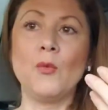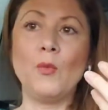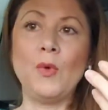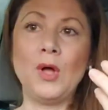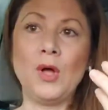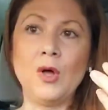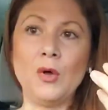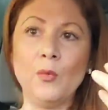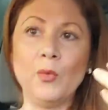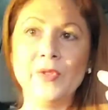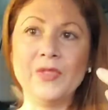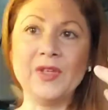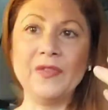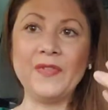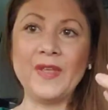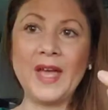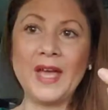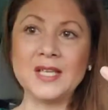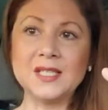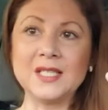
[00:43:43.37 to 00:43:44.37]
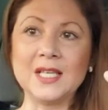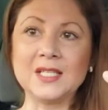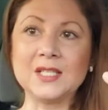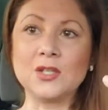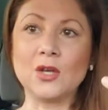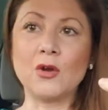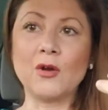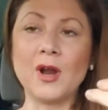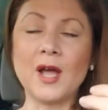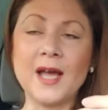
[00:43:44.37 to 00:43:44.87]
Well, within the
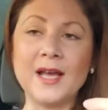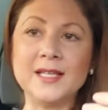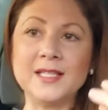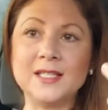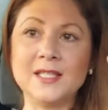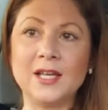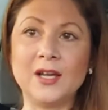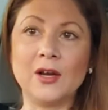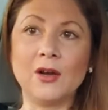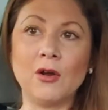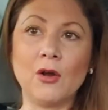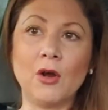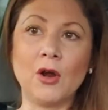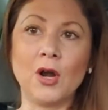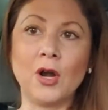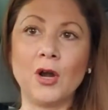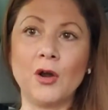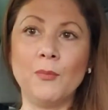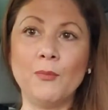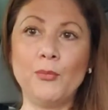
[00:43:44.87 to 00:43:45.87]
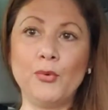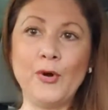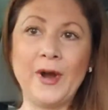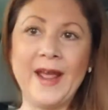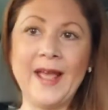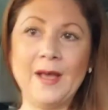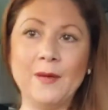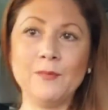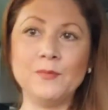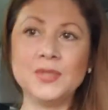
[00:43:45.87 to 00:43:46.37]
SSRIs, there are
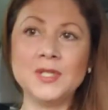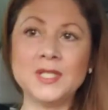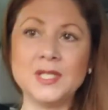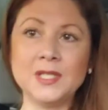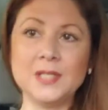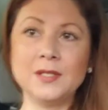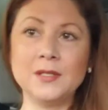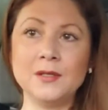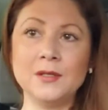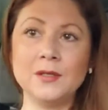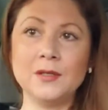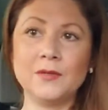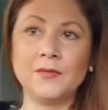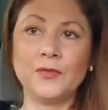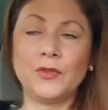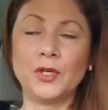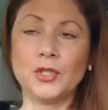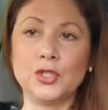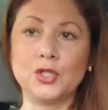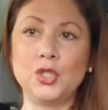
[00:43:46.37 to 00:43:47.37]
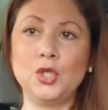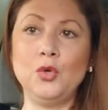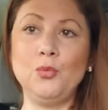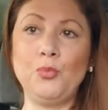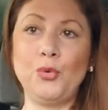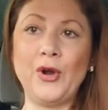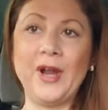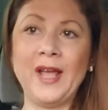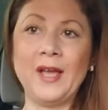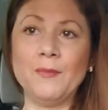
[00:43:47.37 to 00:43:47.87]
prams. There's 2
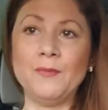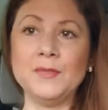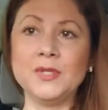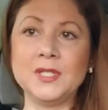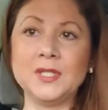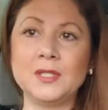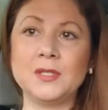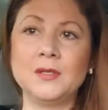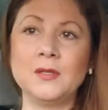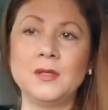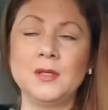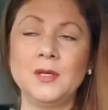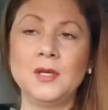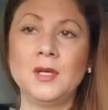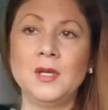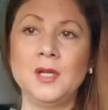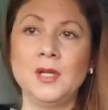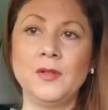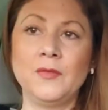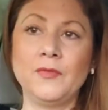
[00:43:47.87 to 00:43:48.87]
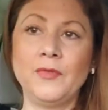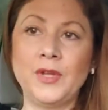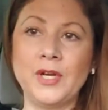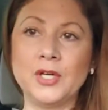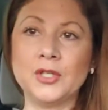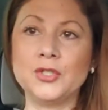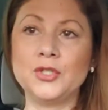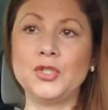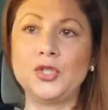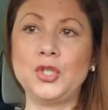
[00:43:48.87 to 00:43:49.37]
prams.
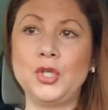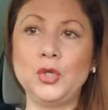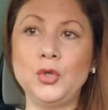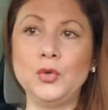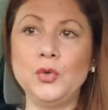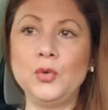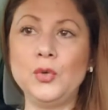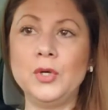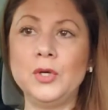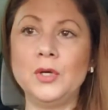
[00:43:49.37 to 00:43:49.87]
There's 2